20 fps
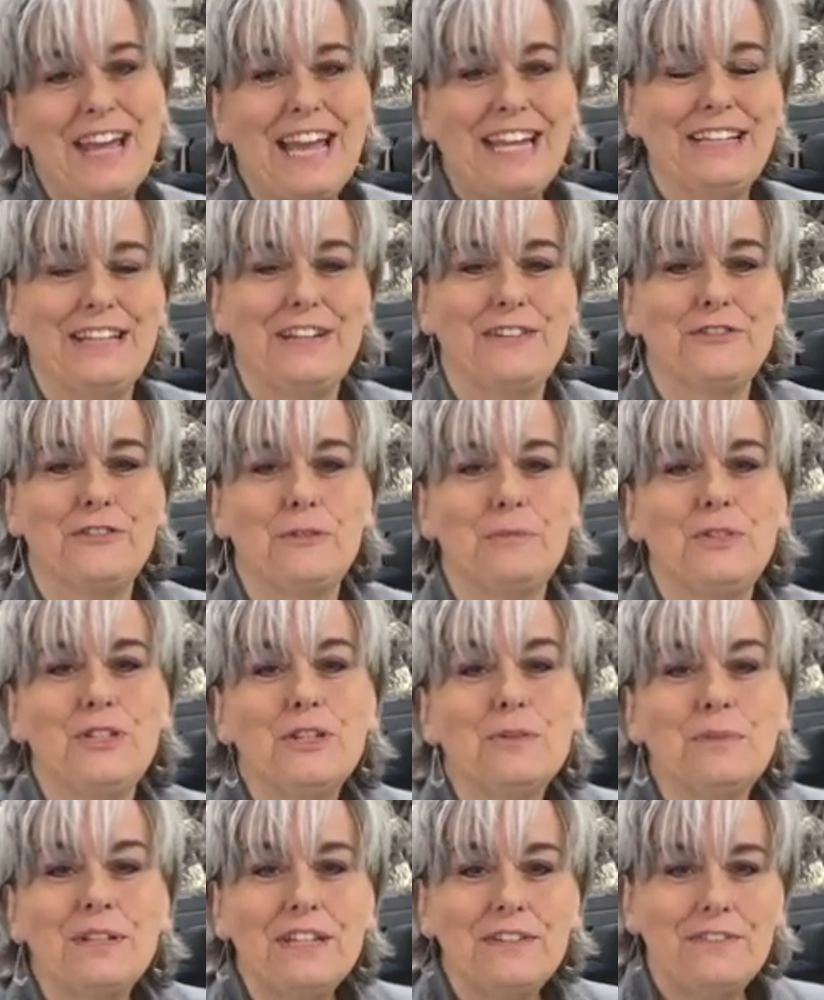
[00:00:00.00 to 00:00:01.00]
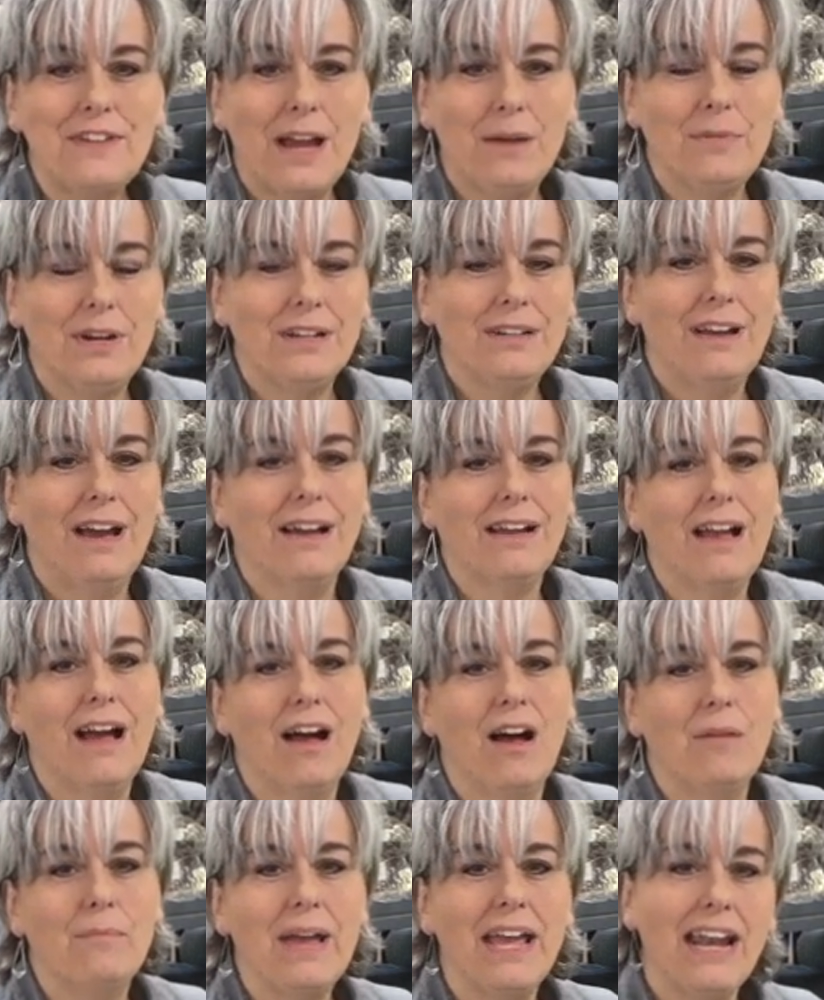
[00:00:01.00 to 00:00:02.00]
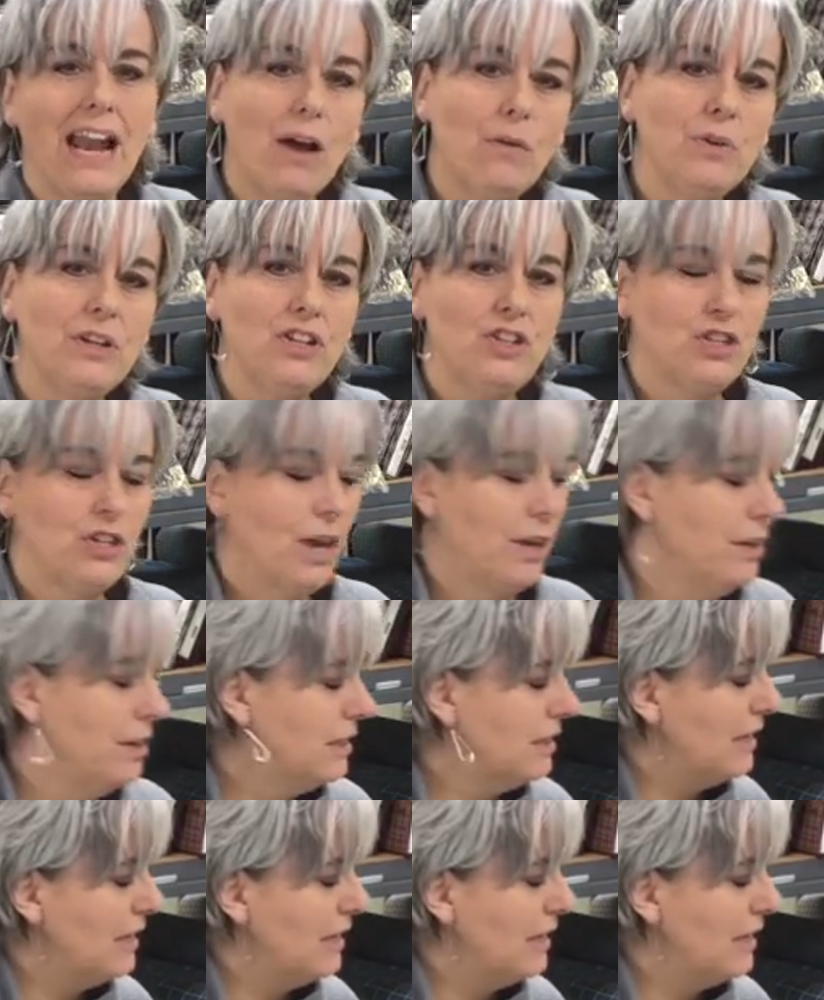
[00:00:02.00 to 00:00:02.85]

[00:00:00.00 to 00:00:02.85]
Kayla from JubileeFabric.com, and I want to show you